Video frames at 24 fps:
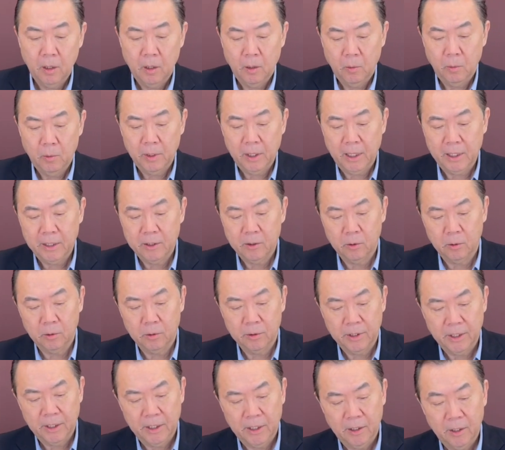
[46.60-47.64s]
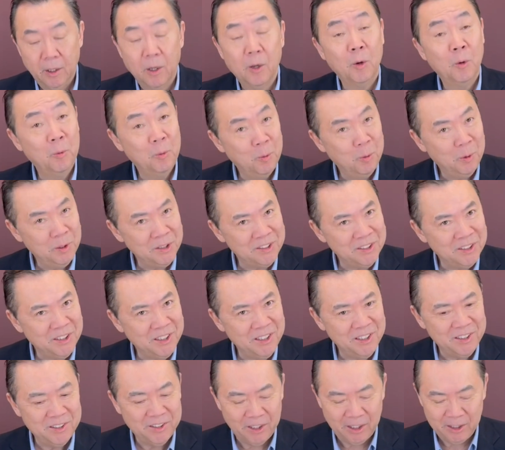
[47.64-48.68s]
what I call the whiskey
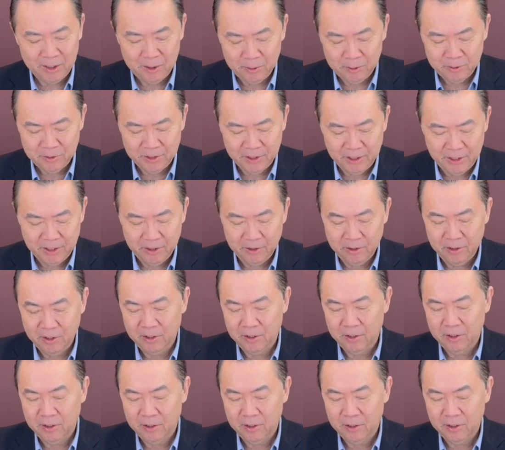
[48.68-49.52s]
diluting